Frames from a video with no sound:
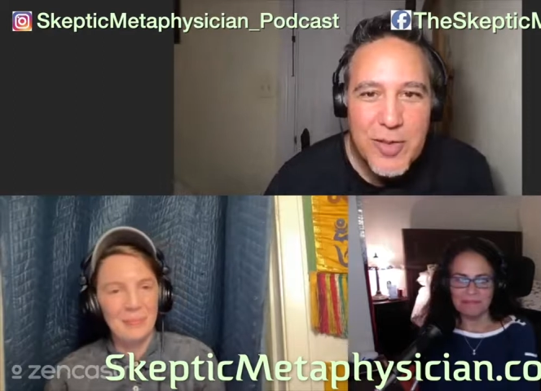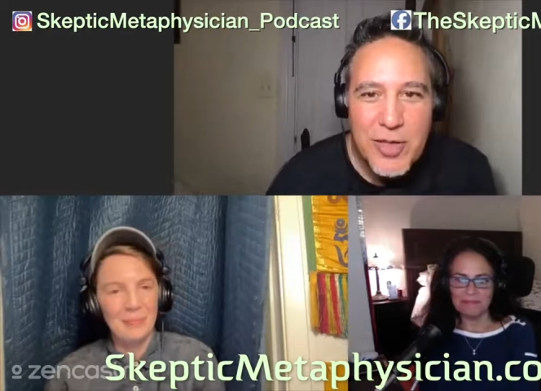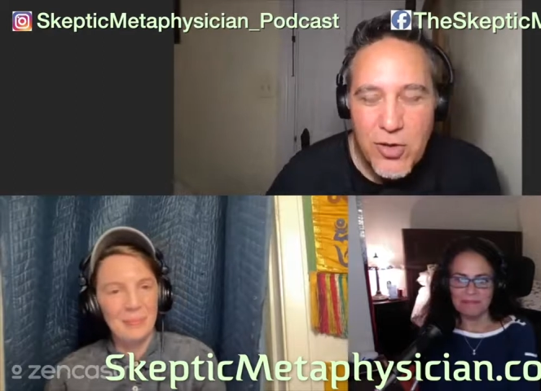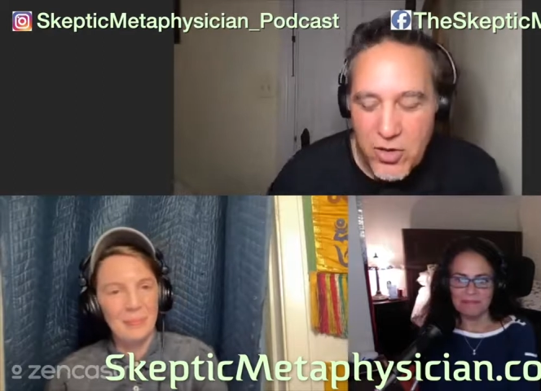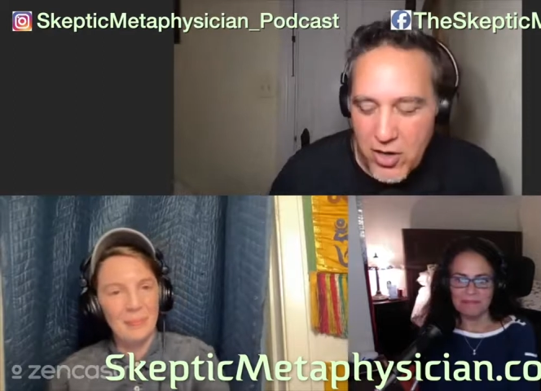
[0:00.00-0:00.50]

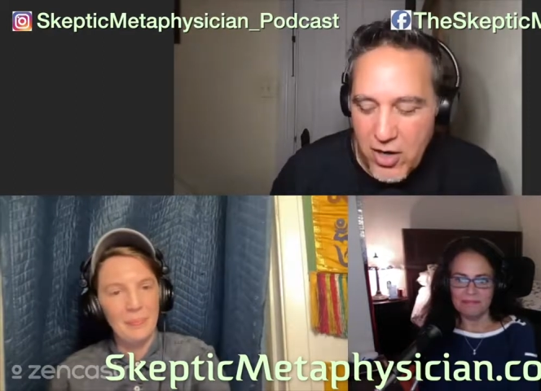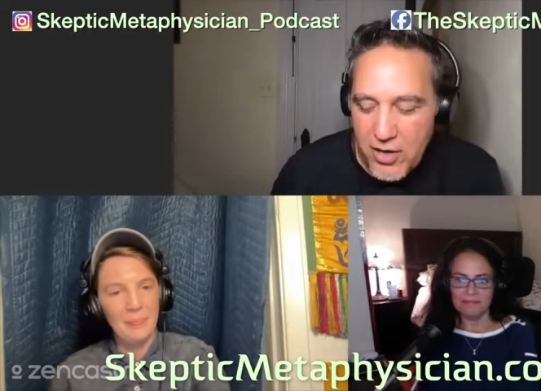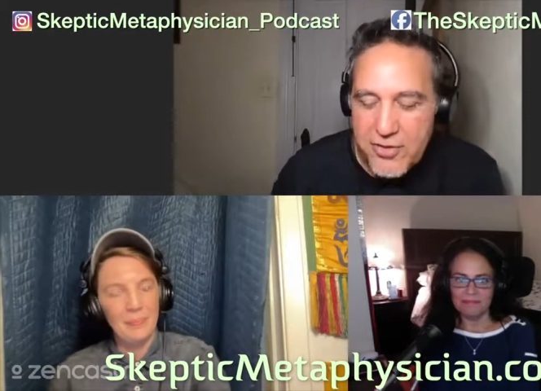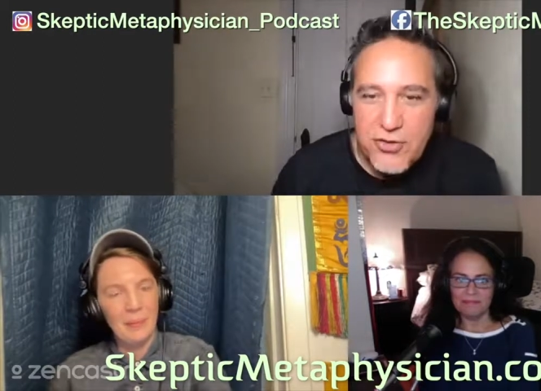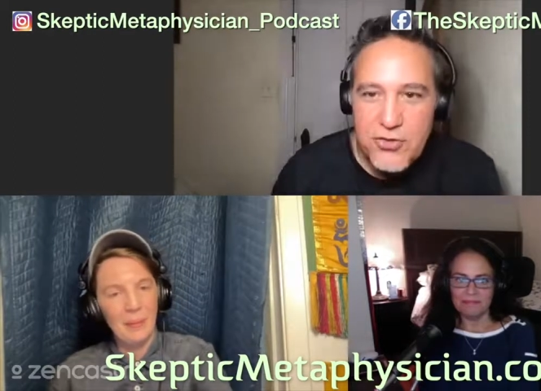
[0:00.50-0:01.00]
Speaker 1: for coming
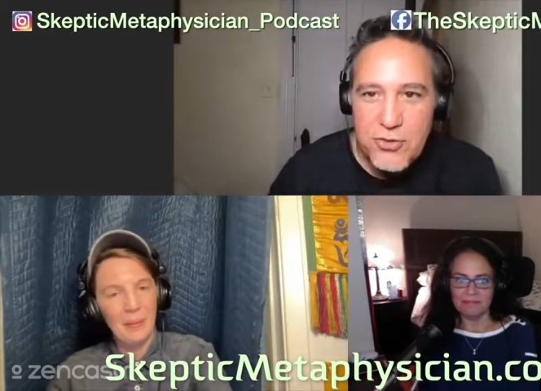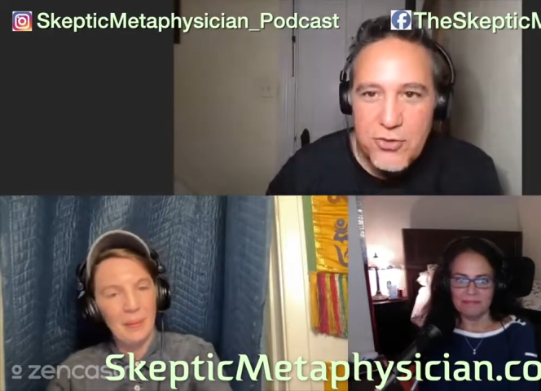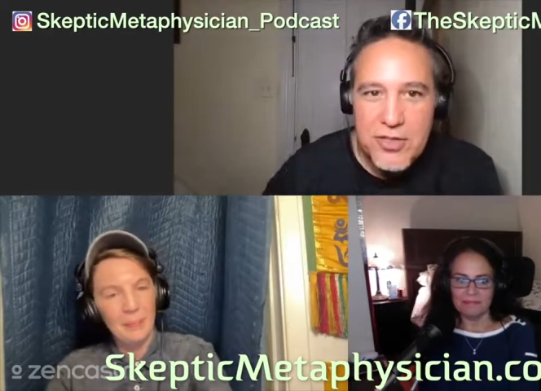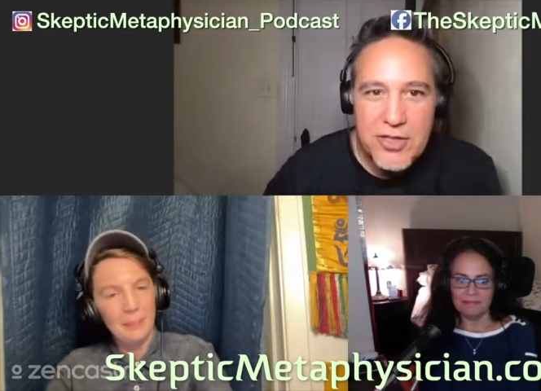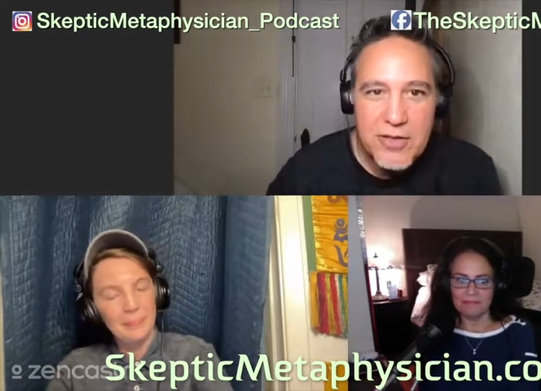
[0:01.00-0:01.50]
along on
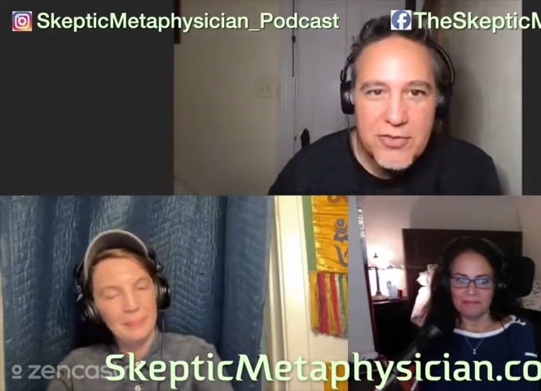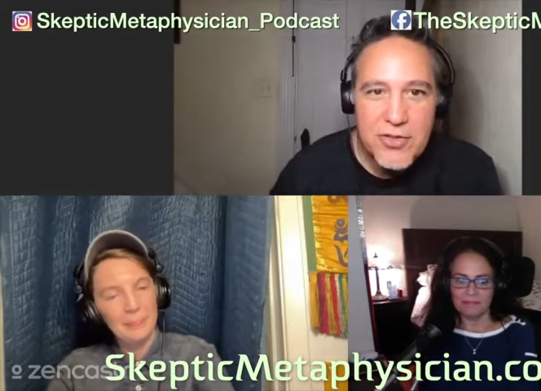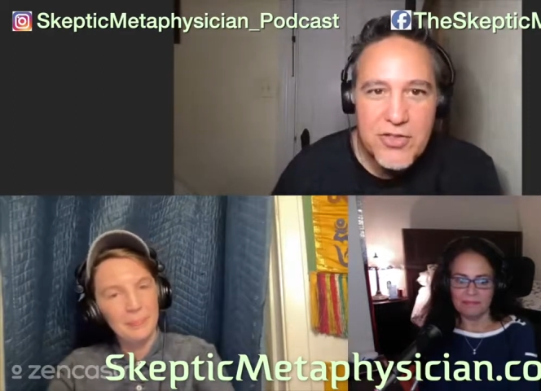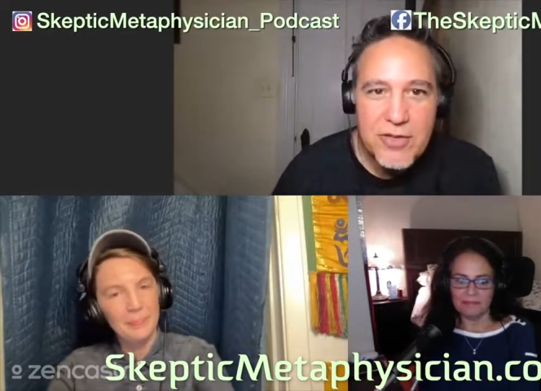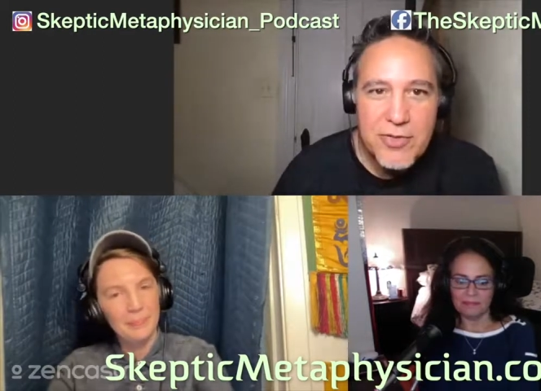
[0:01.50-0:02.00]
this
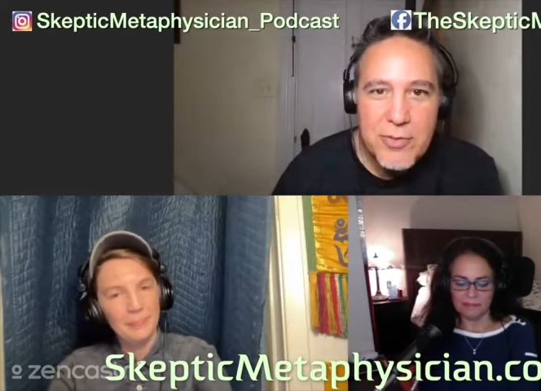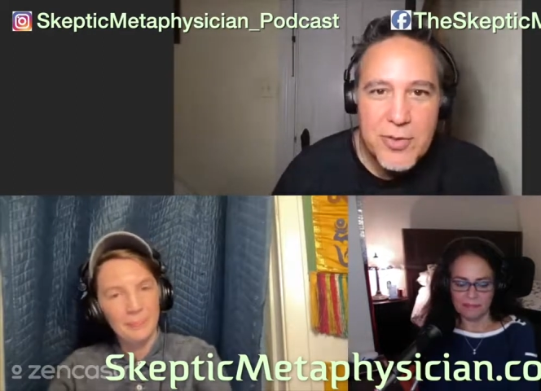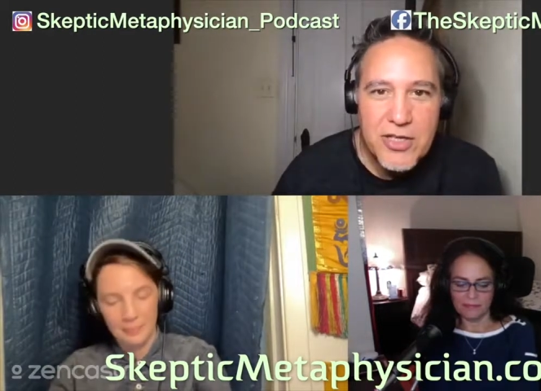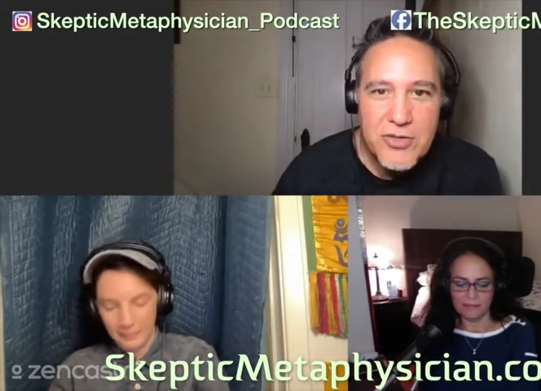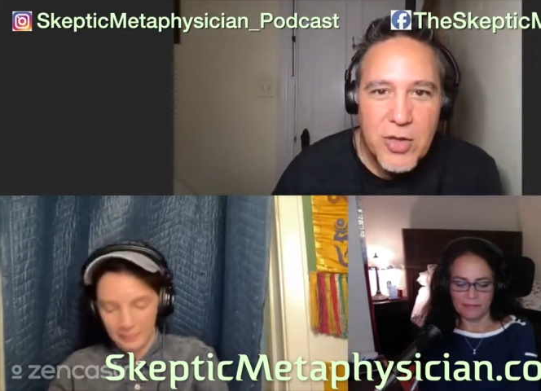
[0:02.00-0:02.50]
journey of
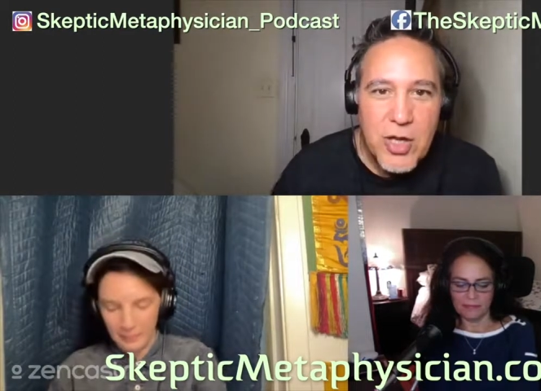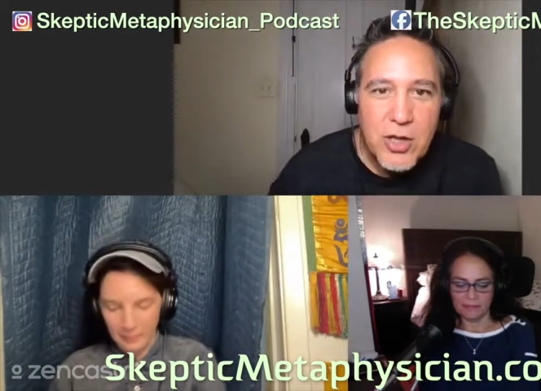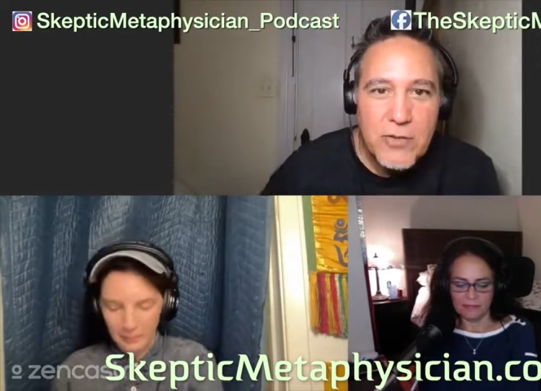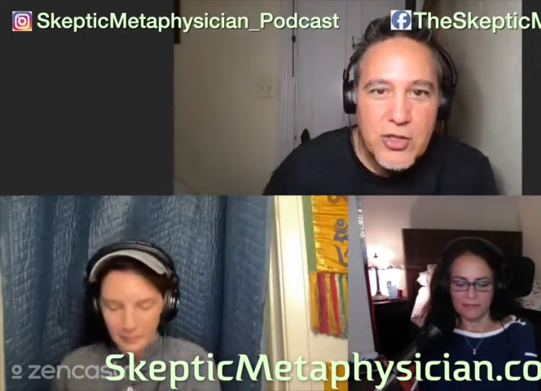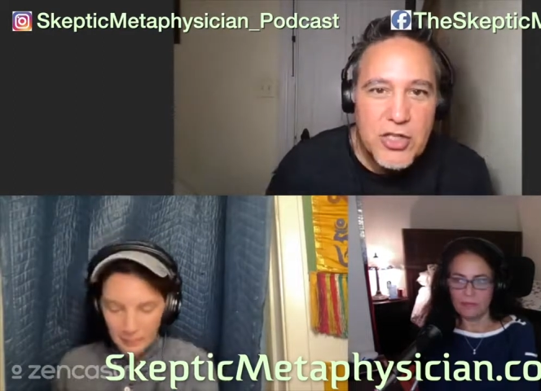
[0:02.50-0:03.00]
discovery with
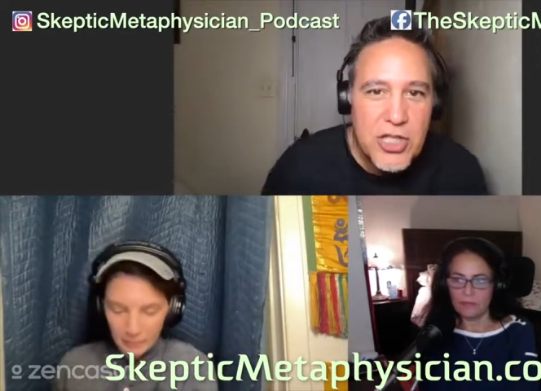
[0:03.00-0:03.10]
us.